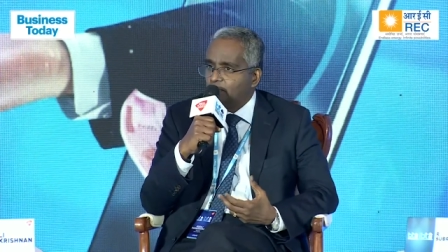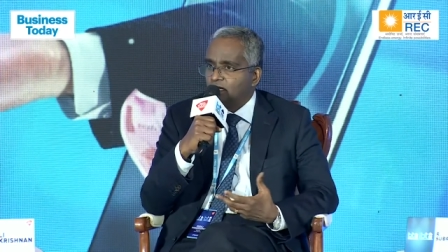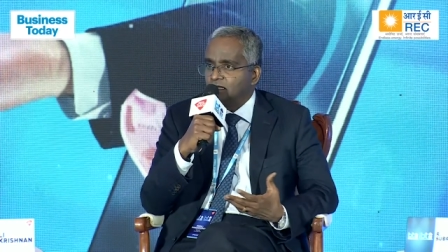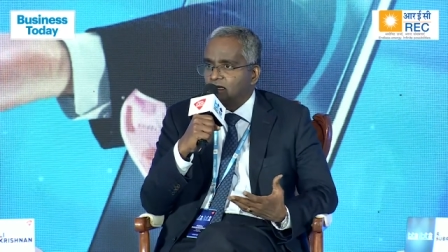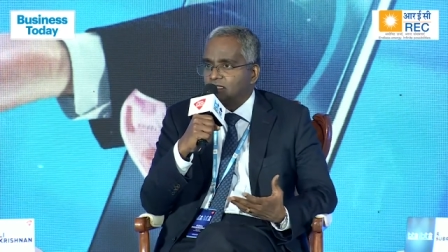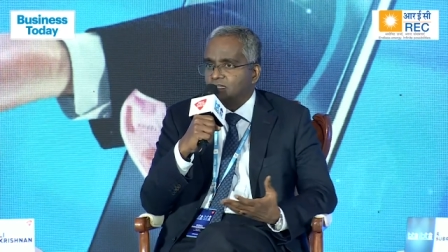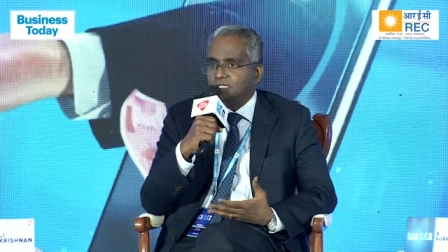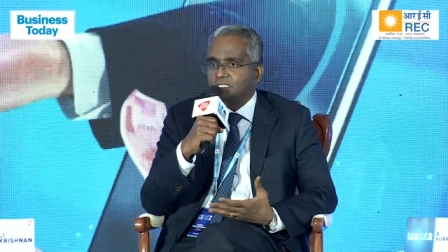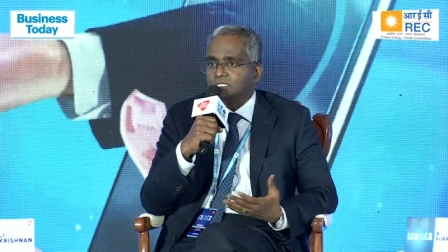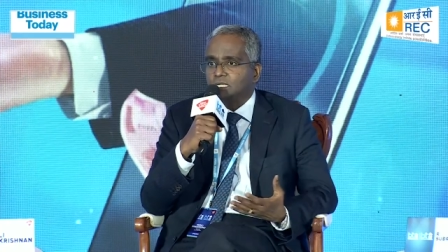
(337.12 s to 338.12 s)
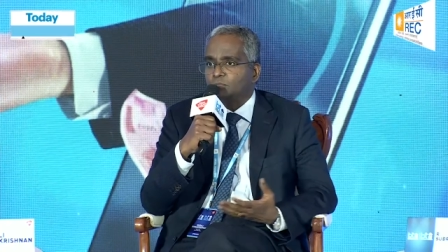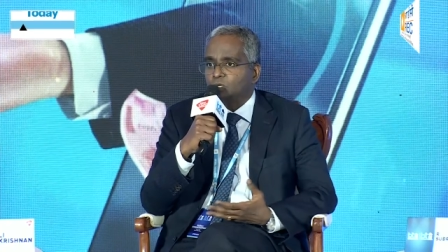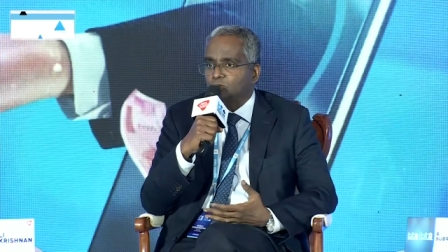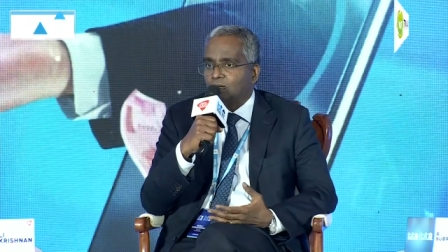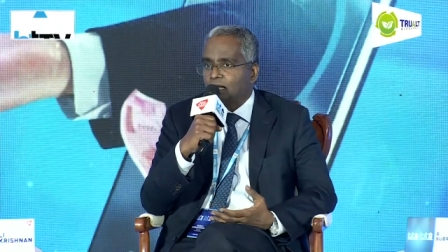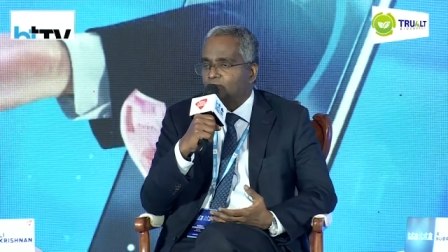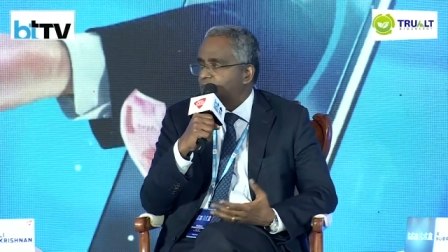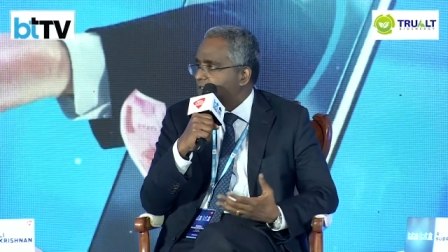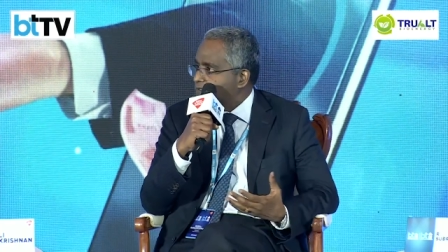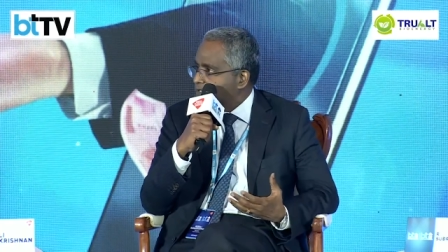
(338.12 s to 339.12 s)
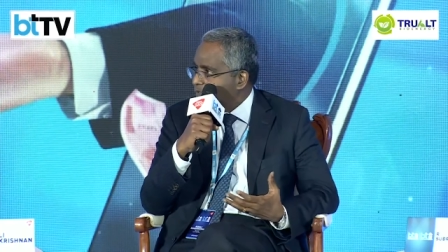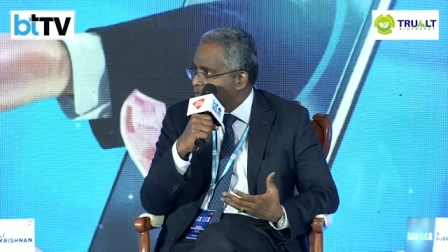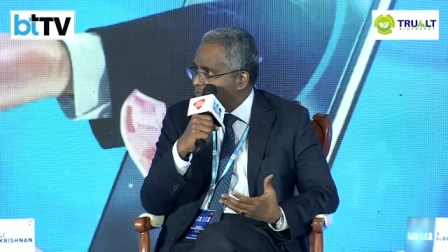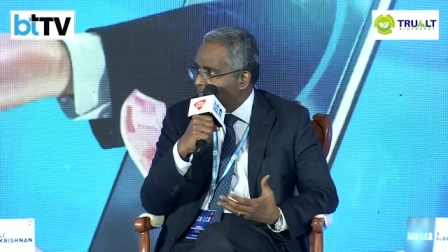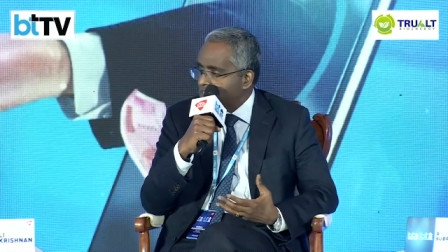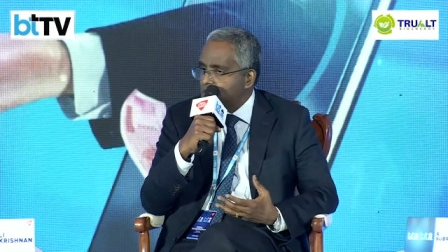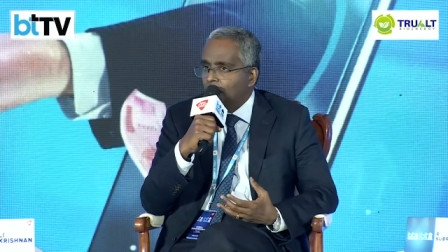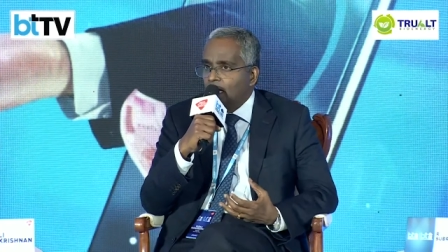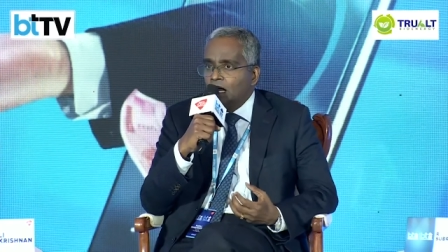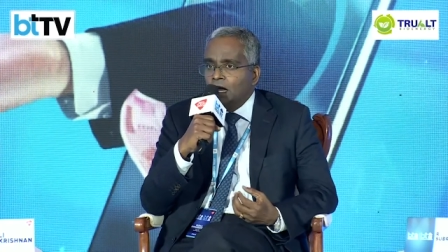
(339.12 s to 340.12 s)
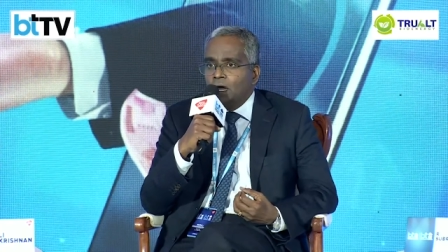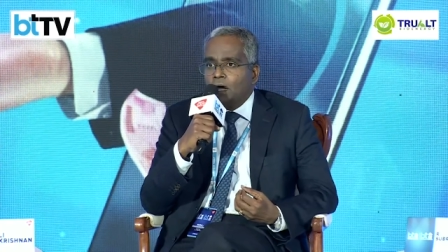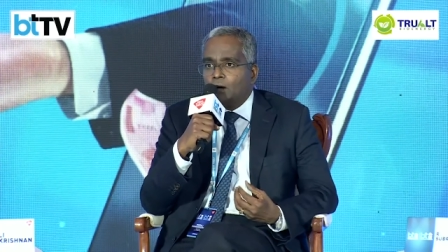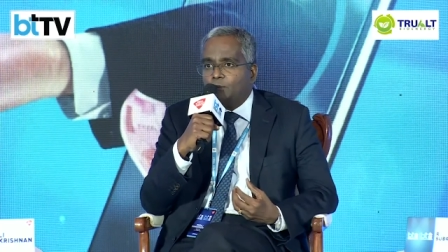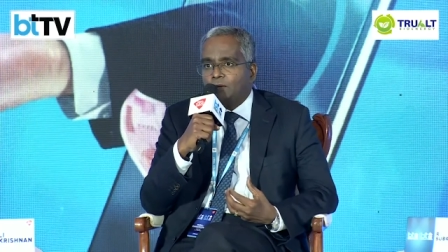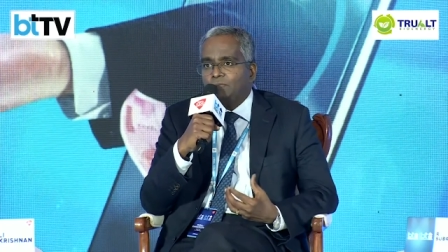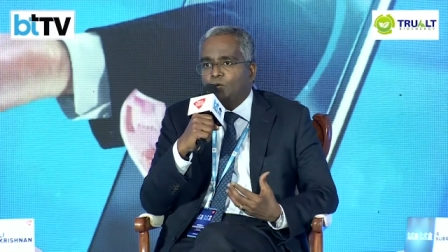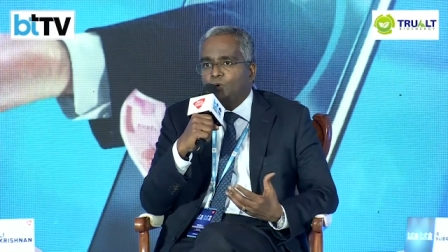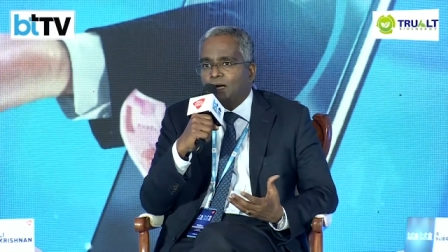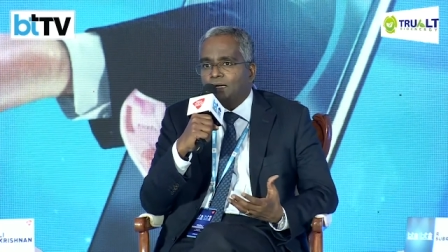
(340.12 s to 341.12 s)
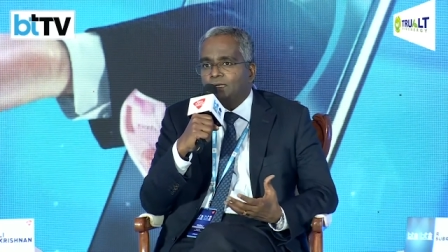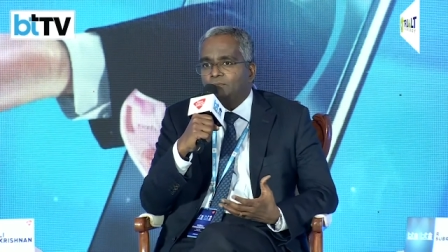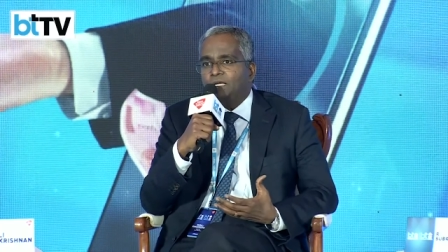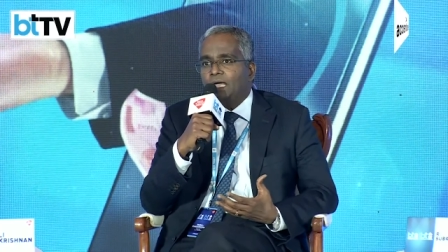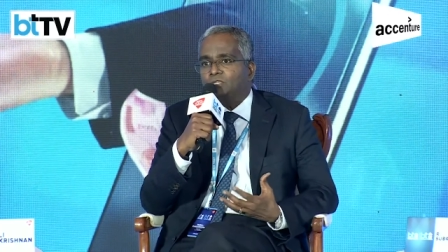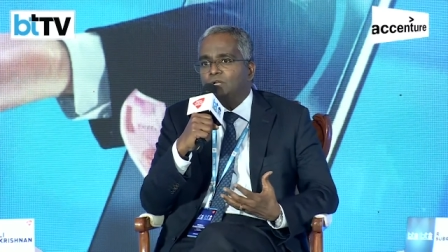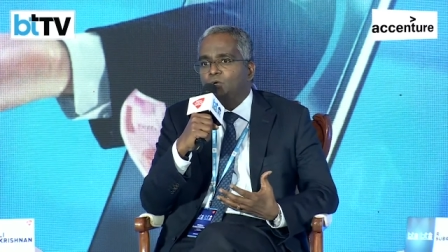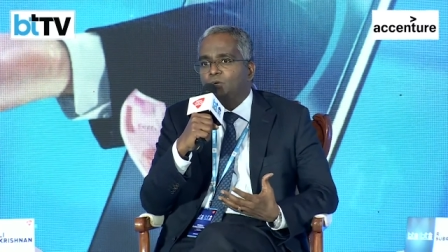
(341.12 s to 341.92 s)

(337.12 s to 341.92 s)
way, because our asset size is still about one lakh forty thousand crores plus. When we look at it, we actually